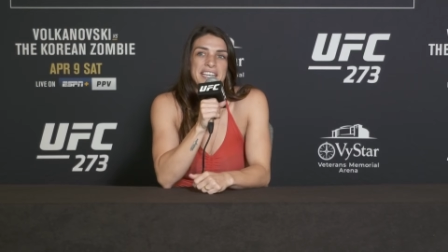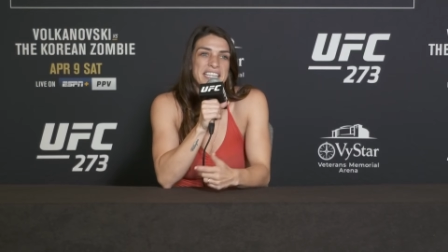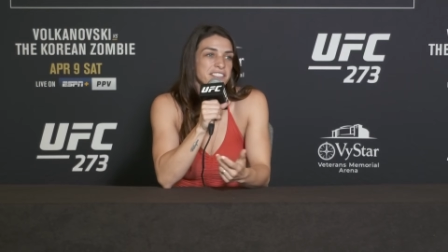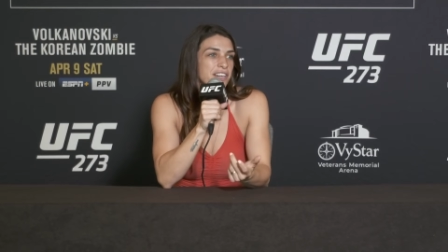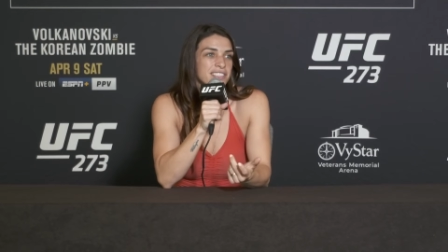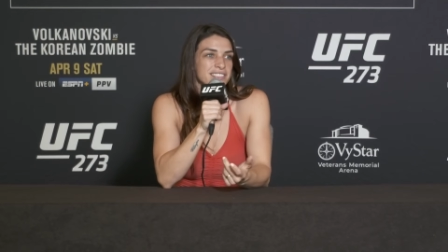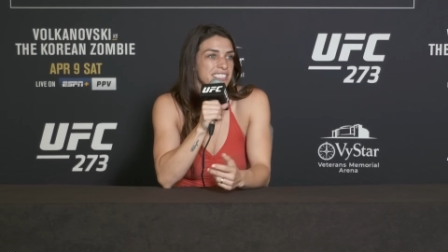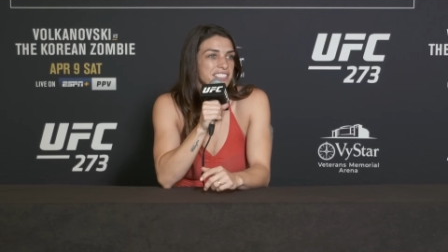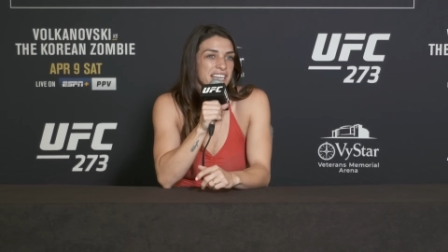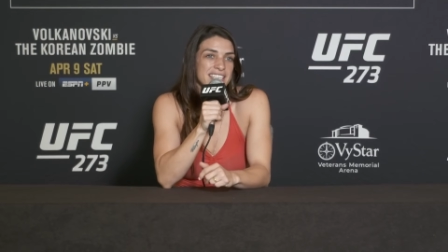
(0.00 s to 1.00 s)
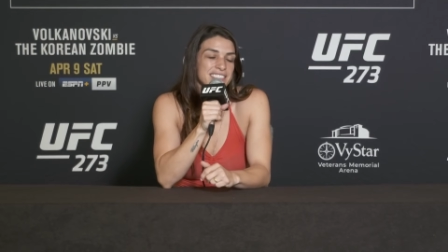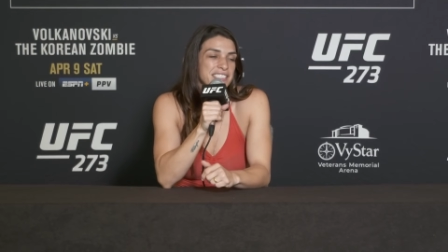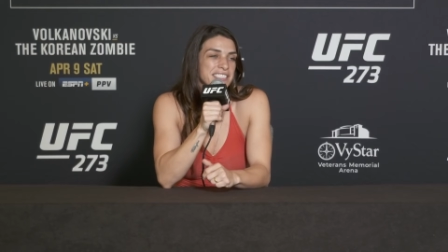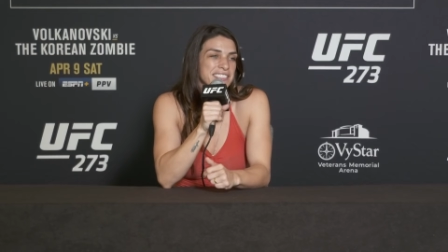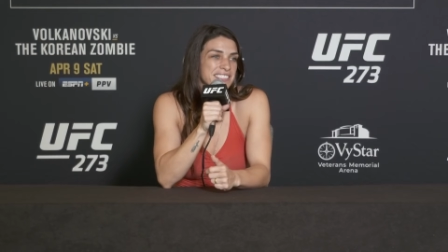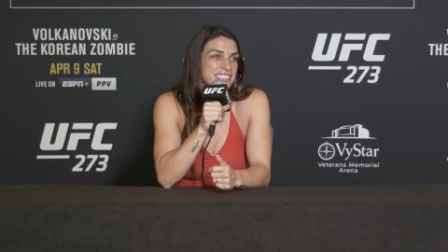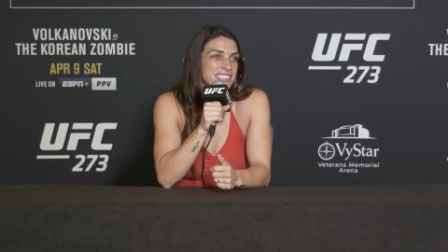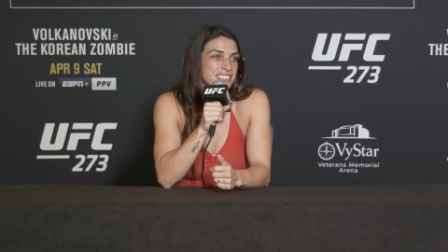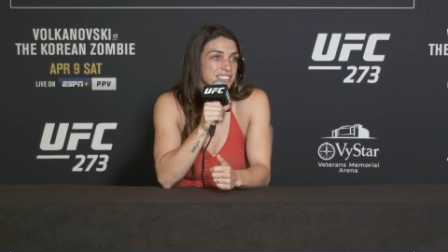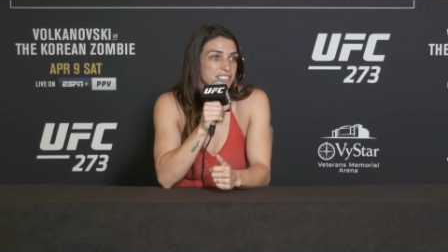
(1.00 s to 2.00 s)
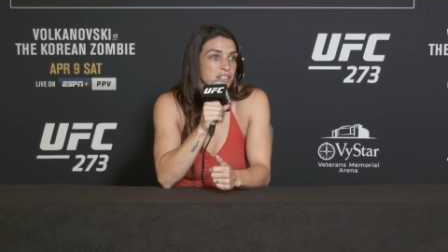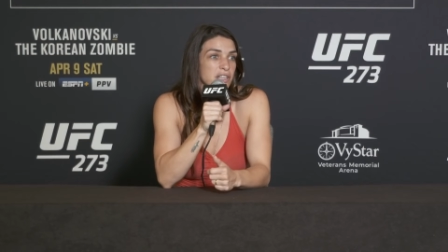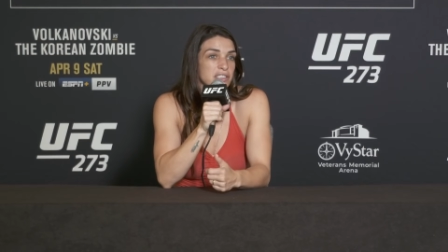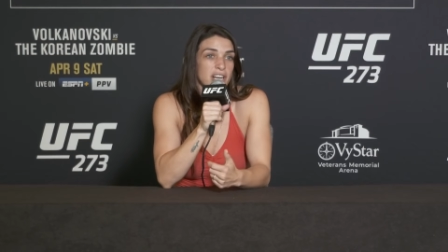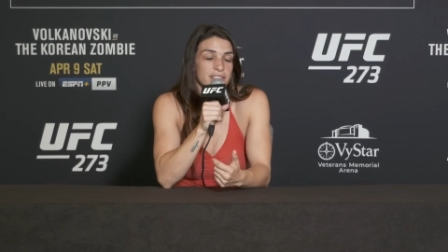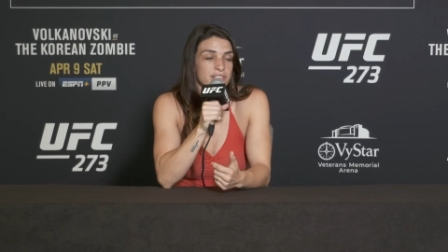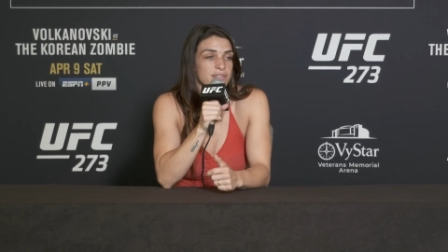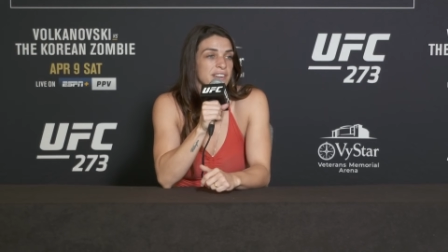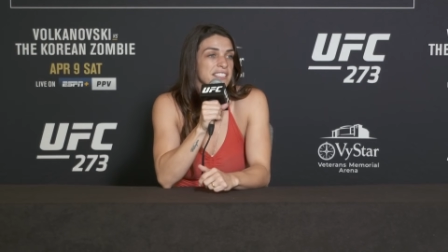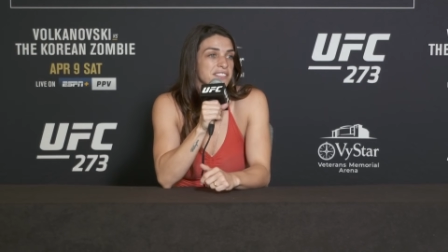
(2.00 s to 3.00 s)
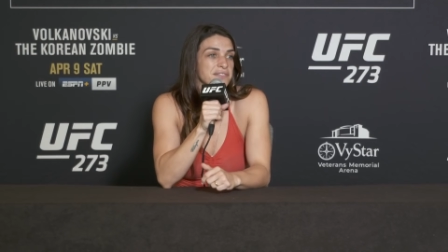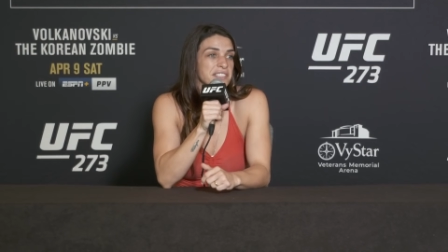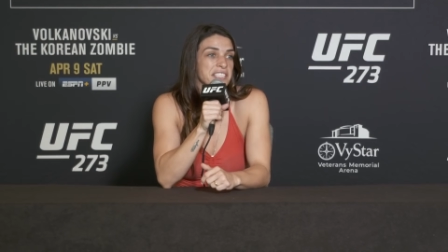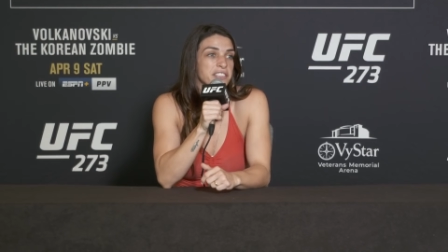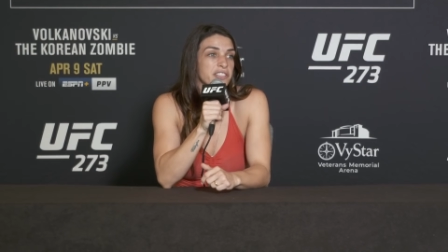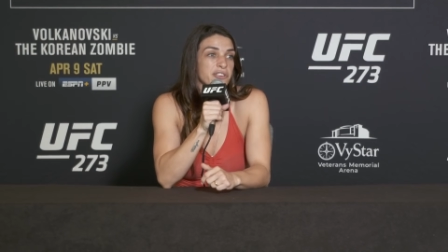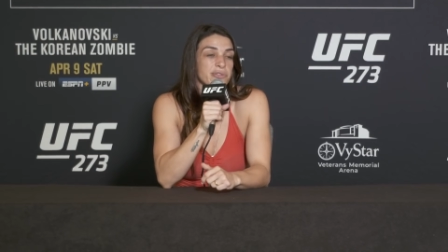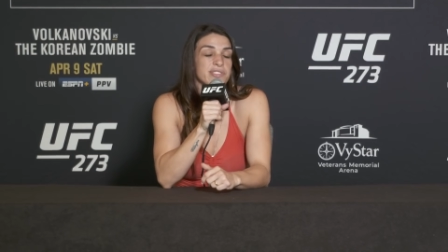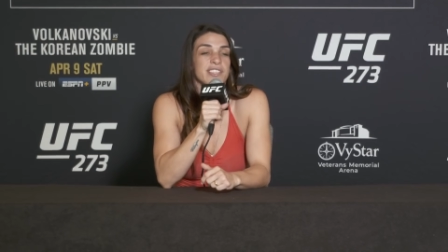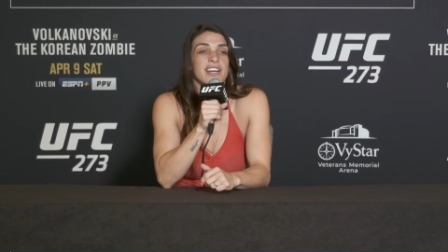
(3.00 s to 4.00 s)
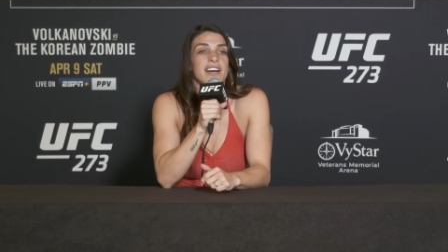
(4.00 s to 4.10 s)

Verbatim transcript: It's hard. Tisha has a lot of decisions, you know. A lot of her fights are very close.